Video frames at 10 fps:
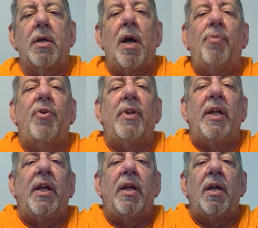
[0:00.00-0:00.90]
Comes in
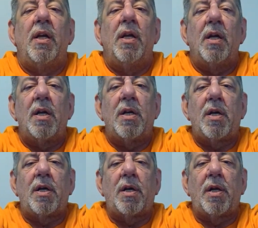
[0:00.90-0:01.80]
the
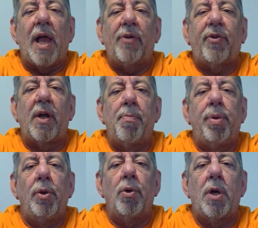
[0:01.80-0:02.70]
classic
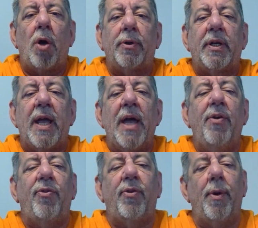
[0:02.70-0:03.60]
blue Colt
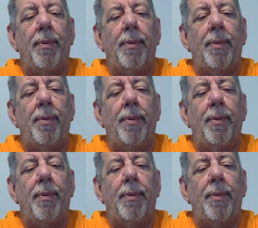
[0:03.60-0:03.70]
case.